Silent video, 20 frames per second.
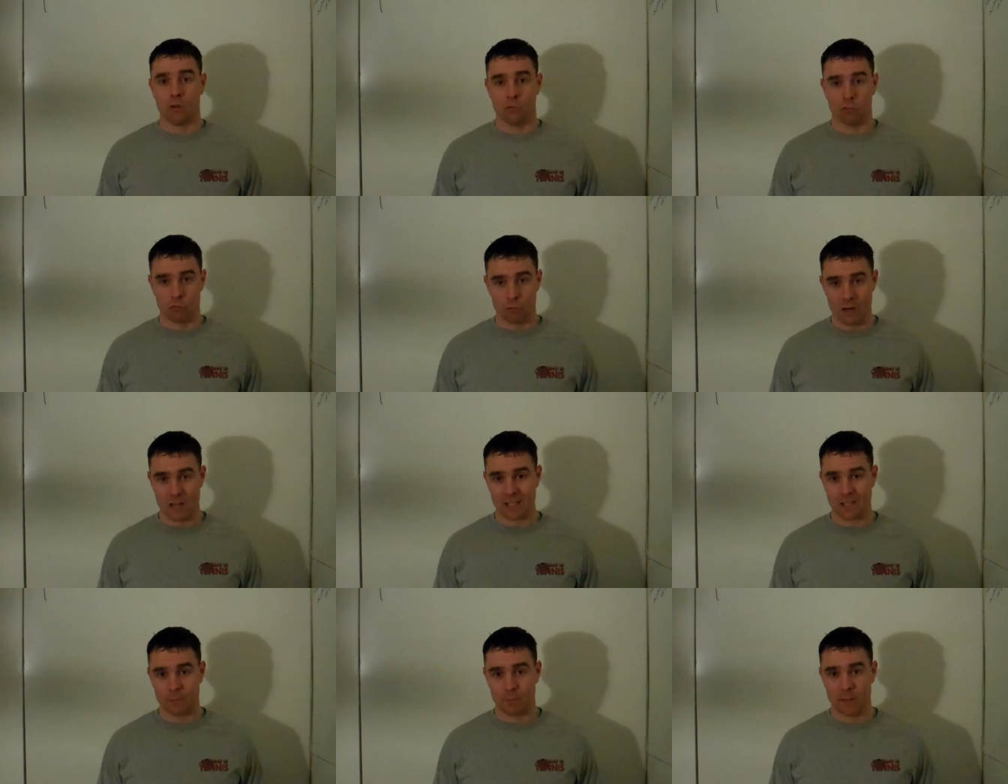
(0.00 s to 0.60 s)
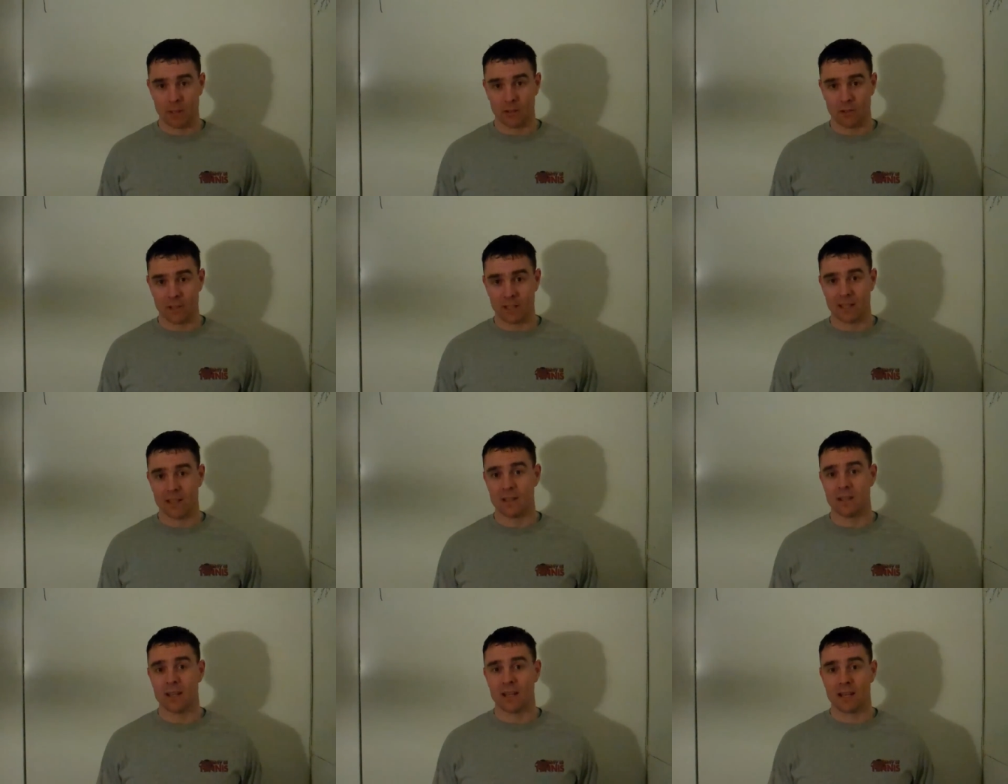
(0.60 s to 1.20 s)
rest
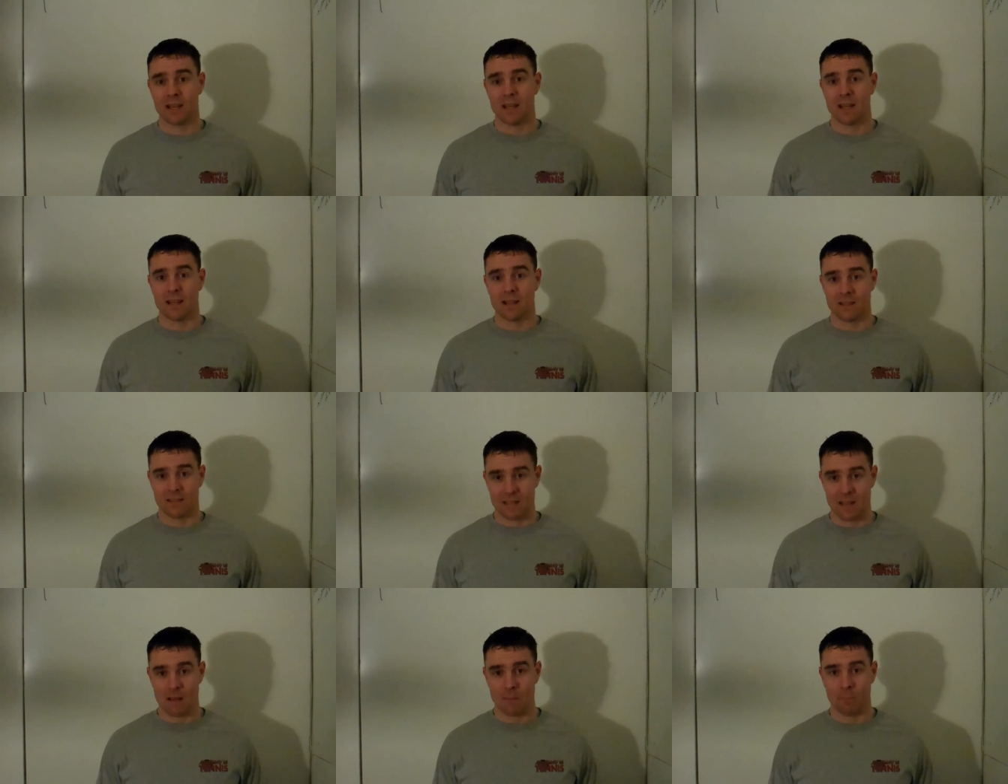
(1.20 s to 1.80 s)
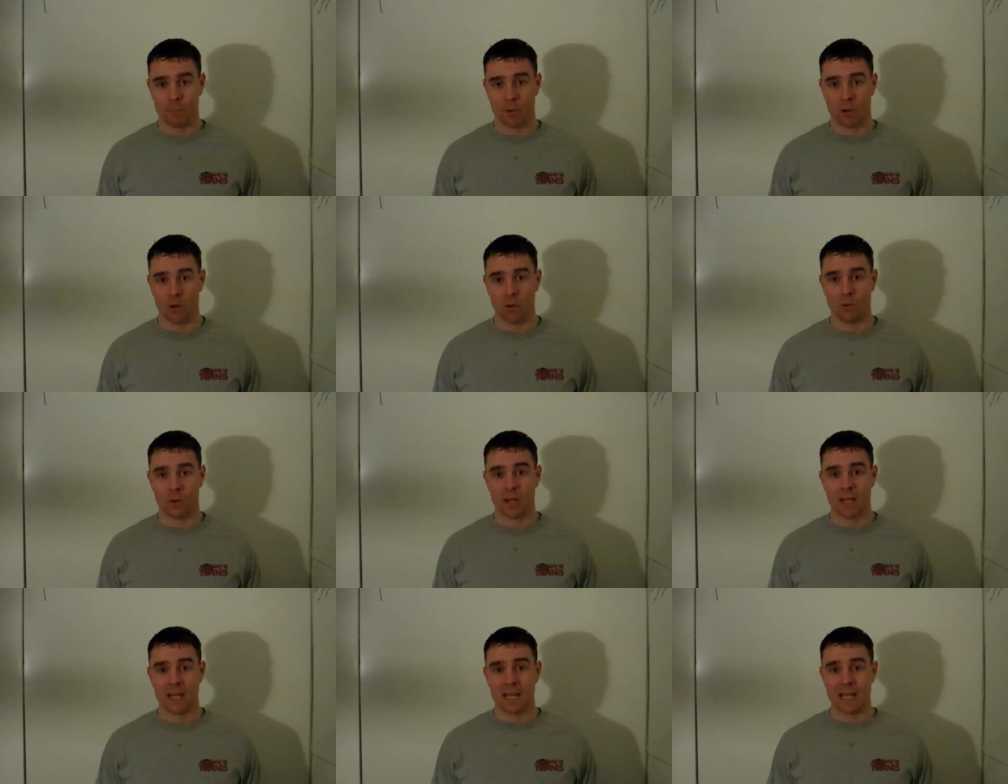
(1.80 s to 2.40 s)
period,
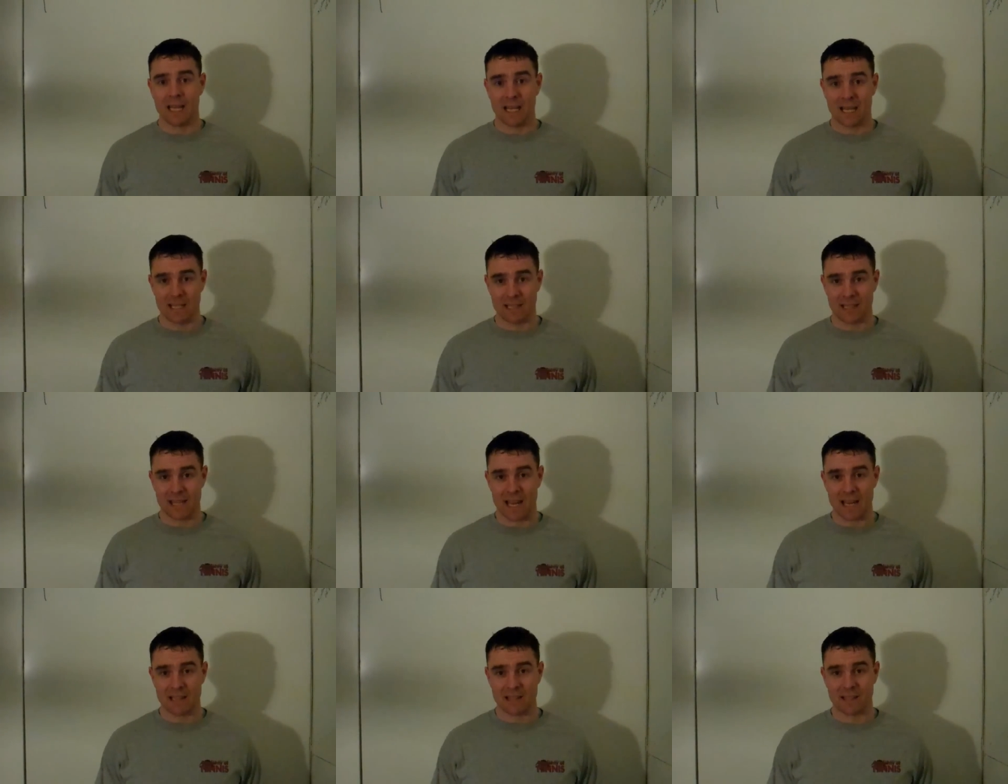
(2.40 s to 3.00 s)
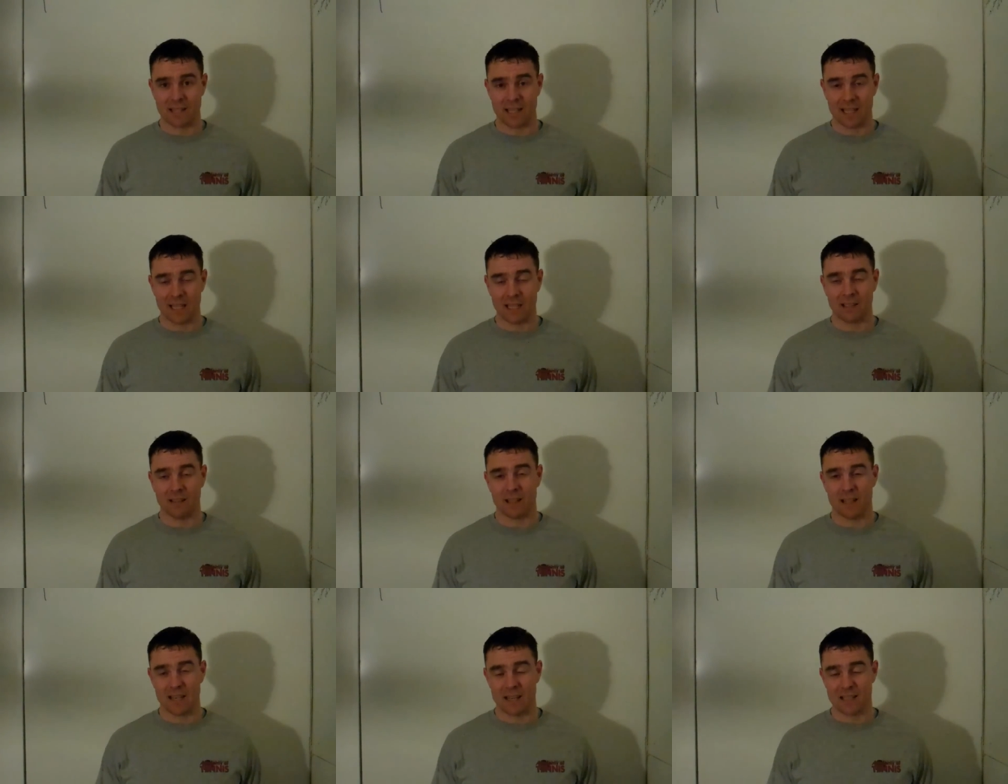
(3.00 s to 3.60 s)
tempo, intensity.
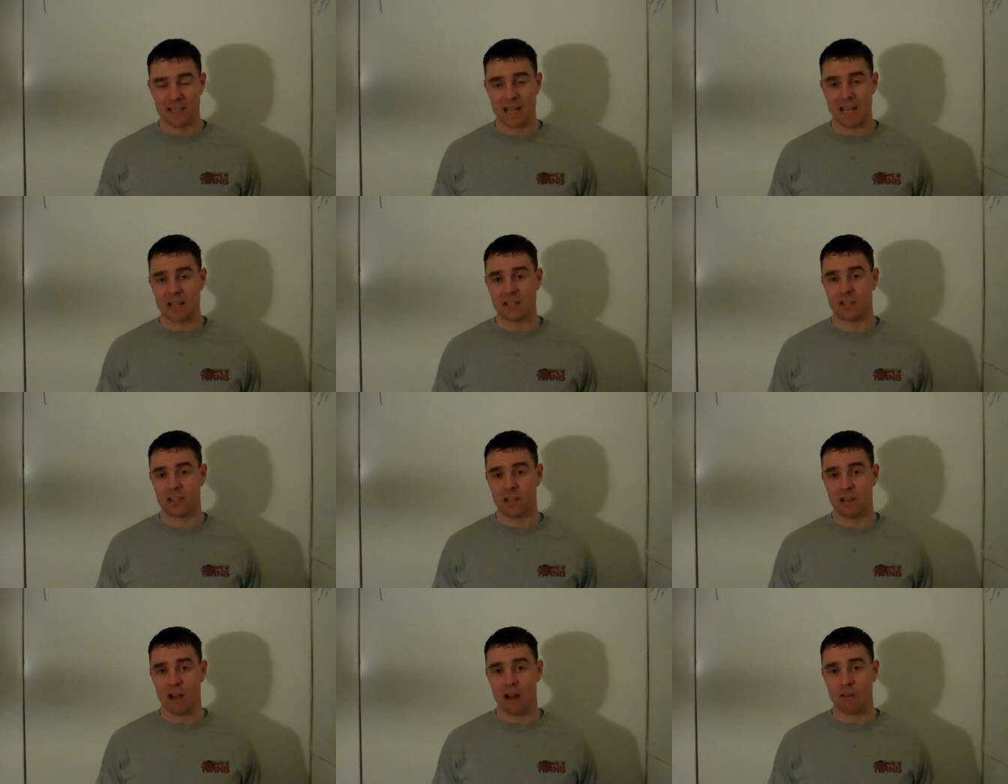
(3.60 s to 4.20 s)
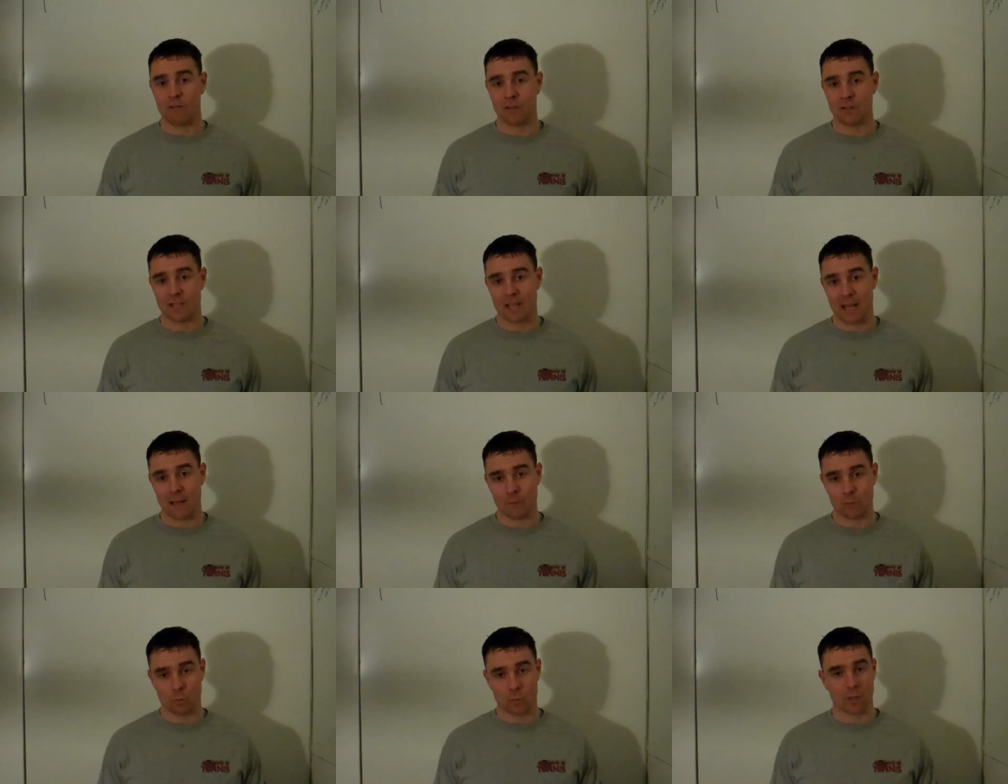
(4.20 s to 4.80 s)
And intensity,
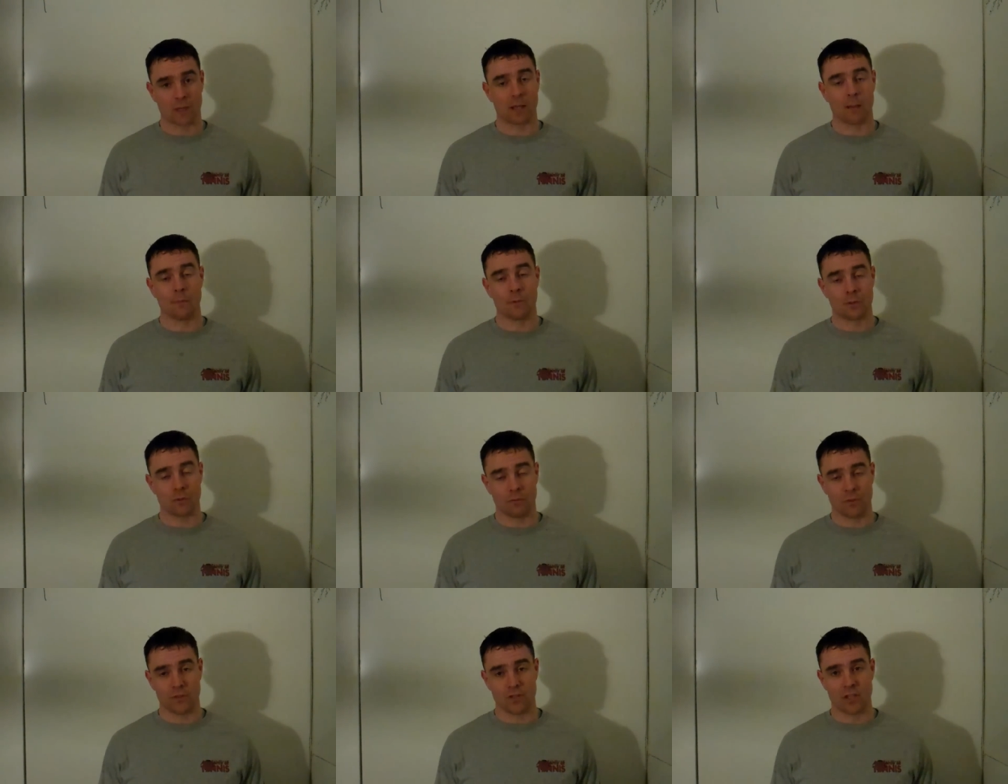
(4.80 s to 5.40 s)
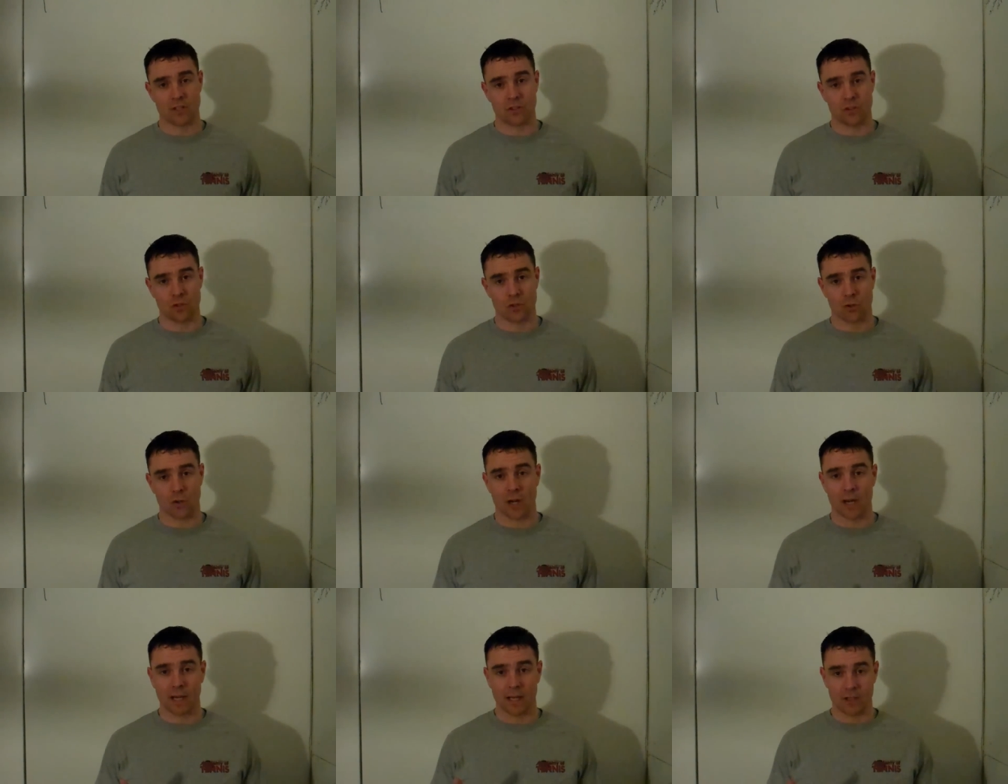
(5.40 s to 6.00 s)
oftentimes, when it comes to resistance
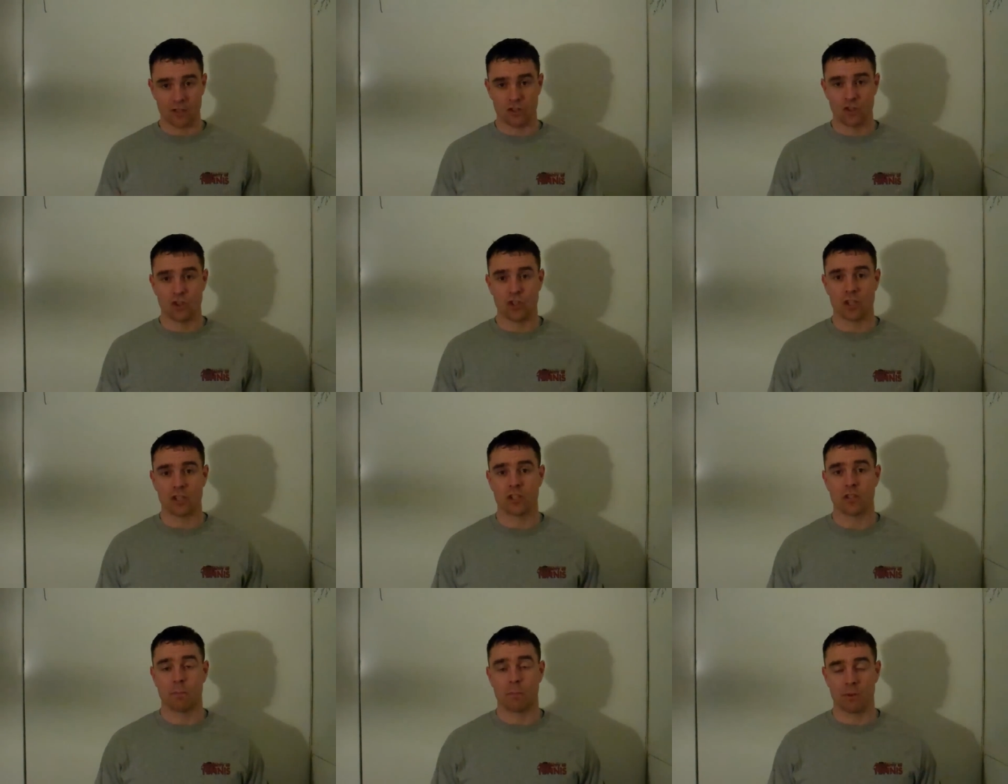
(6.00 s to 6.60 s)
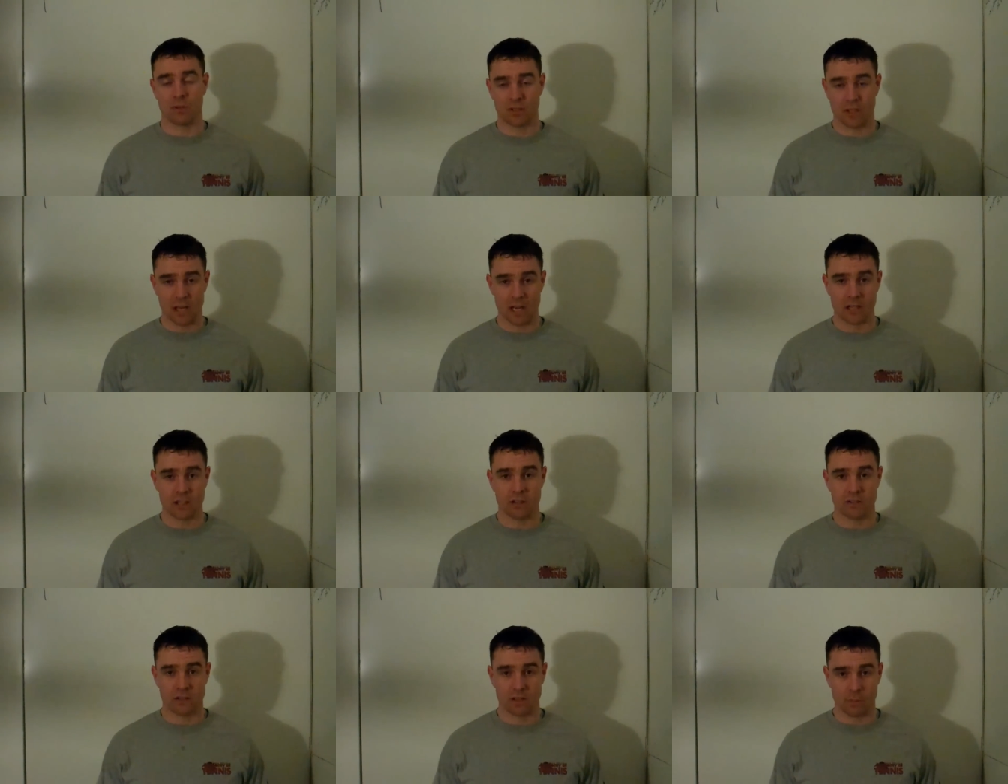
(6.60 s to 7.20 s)
training, is just the
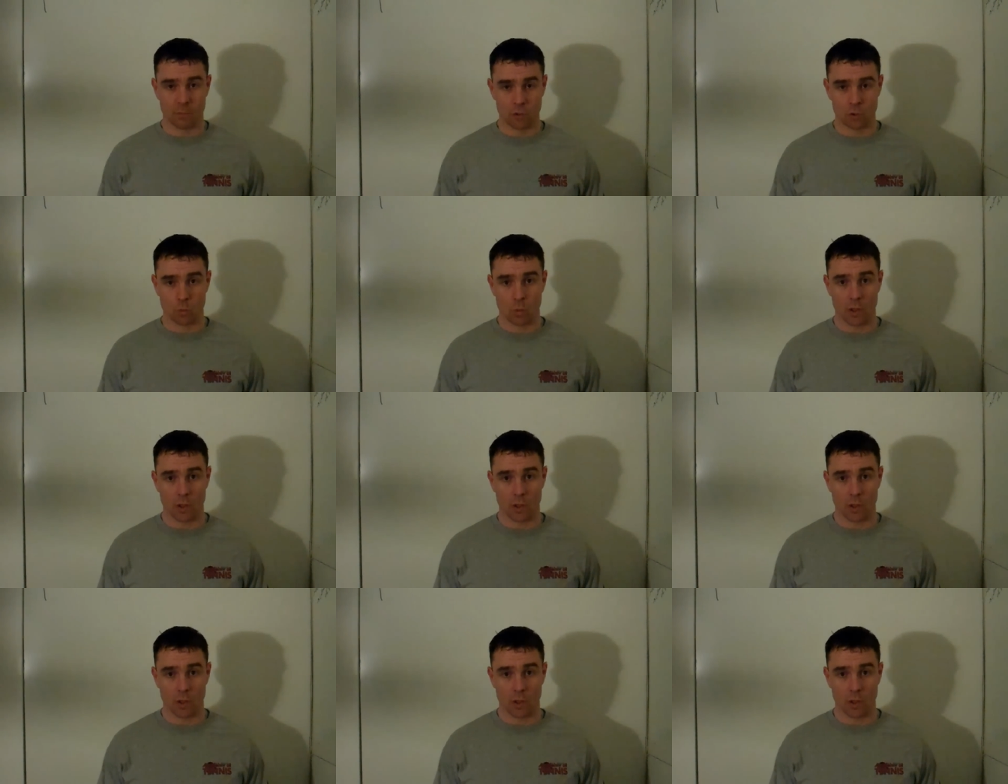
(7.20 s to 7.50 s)
percentage of someone's